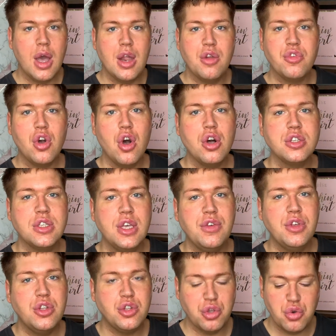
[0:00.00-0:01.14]
And of course, if
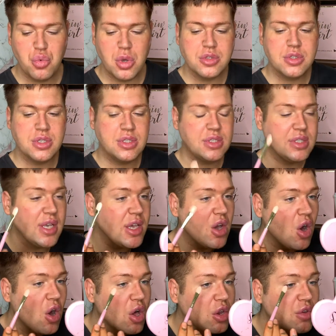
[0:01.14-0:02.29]
you do want to see
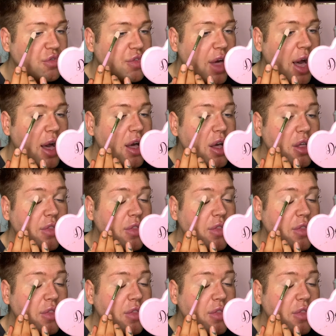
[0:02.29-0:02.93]
all of that,